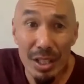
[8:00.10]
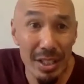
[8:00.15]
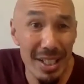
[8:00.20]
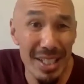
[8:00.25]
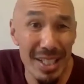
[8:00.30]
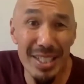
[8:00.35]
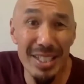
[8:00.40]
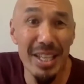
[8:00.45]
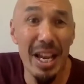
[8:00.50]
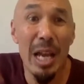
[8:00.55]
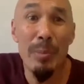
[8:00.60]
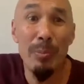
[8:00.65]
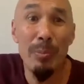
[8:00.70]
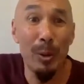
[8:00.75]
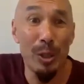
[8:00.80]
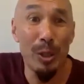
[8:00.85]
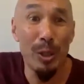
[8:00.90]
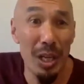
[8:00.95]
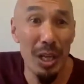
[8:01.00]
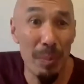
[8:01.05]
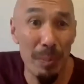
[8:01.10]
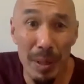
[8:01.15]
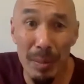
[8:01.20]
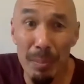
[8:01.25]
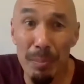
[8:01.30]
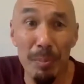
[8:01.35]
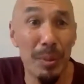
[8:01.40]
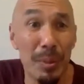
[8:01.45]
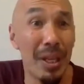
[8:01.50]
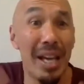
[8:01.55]
discipleship
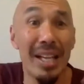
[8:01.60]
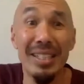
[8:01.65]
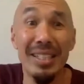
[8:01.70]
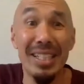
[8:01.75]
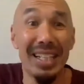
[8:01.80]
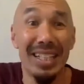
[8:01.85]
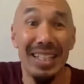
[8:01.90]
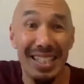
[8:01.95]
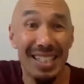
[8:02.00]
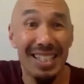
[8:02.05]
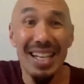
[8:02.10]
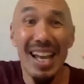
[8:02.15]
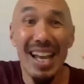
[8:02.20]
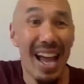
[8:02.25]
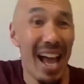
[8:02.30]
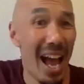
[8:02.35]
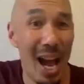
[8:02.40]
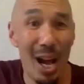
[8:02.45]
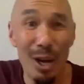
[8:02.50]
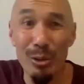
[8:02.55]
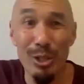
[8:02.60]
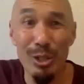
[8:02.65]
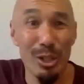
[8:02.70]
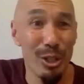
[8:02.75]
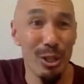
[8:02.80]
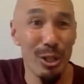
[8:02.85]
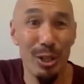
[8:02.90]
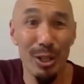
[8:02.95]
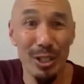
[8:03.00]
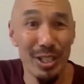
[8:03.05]
and planting these house
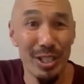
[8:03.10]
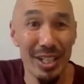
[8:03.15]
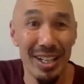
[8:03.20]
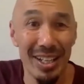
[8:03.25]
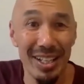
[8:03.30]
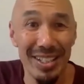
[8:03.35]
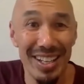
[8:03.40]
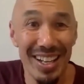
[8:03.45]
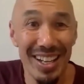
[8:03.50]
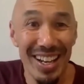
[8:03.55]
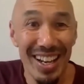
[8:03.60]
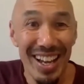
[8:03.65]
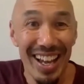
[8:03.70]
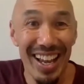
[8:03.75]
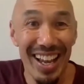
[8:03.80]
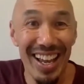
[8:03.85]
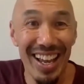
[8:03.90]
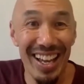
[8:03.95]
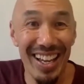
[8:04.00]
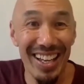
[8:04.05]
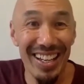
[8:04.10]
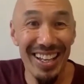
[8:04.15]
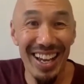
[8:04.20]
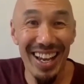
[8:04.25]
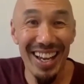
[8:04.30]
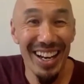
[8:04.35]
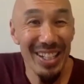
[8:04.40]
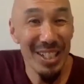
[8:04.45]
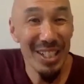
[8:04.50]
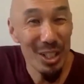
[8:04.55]
churches. And
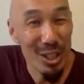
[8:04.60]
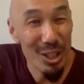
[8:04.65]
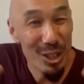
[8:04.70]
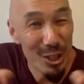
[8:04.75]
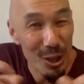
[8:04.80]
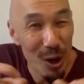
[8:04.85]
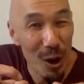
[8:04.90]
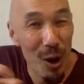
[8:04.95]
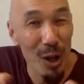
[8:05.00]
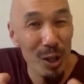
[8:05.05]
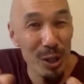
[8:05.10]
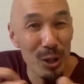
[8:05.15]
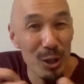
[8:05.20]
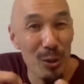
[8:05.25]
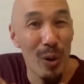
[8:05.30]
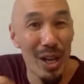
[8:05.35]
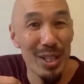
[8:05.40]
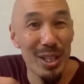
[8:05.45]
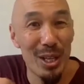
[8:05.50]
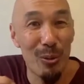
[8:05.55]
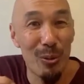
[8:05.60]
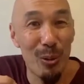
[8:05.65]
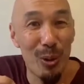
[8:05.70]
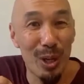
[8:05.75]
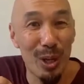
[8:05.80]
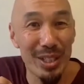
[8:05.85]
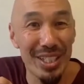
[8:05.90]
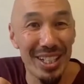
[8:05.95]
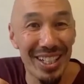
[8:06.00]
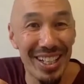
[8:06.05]
I just saw the way they
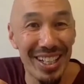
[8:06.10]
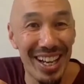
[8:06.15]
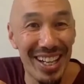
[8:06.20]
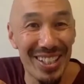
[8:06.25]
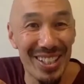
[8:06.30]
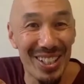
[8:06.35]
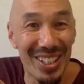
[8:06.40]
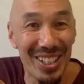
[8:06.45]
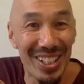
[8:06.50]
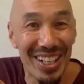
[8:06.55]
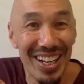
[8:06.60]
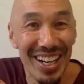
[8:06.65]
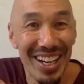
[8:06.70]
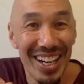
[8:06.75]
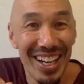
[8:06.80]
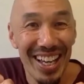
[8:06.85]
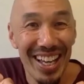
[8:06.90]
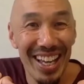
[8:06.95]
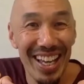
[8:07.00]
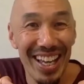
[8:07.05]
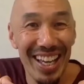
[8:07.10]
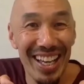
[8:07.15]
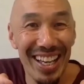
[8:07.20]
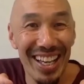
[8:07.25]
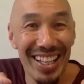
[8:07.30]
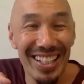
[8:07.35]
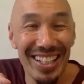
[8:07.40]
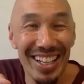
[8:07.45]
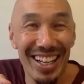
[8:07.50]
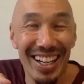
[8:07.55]
work together.
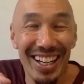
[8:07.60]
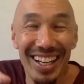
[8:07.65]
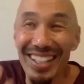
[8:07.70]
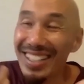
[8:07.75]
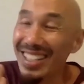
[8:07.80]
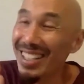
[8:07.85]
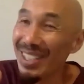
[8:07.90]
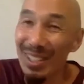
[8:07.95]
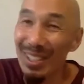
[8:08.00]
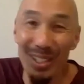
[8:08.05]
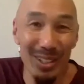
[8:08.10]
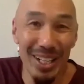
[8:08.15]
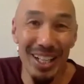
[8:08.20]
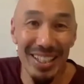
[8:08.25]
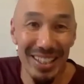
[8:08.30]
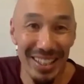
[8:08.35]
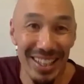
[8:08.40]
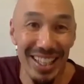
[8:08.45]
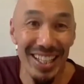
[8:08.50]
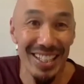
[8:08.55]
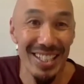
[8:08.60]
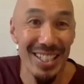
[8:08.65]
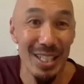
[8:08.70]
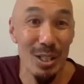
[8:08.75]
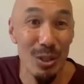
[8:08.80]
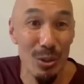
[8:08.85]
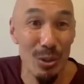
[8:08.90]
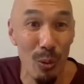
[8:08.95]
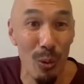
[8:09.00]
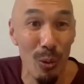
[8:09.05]
And I just go, okay, this
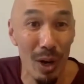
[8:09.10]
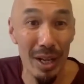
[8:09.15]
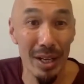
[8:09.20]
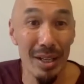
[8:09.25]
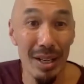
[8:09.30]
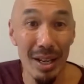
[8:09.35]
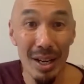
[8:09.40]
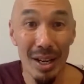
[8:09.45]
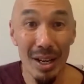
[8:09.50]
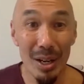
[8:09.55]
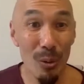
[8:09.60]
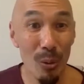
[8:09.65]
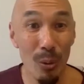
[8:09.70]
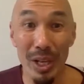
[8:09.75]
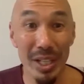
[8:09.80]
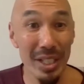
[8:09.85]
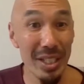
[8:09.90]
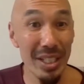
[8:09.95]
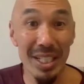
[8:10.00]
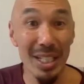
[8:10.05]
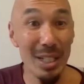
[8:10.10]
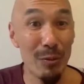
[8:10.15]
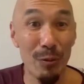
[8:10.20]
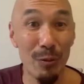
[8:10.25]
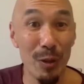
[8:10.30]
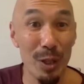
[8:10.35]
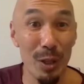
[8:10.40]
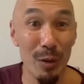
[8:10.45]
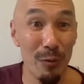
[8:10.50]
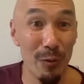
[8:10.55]
is what we need
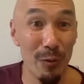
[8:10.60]
for the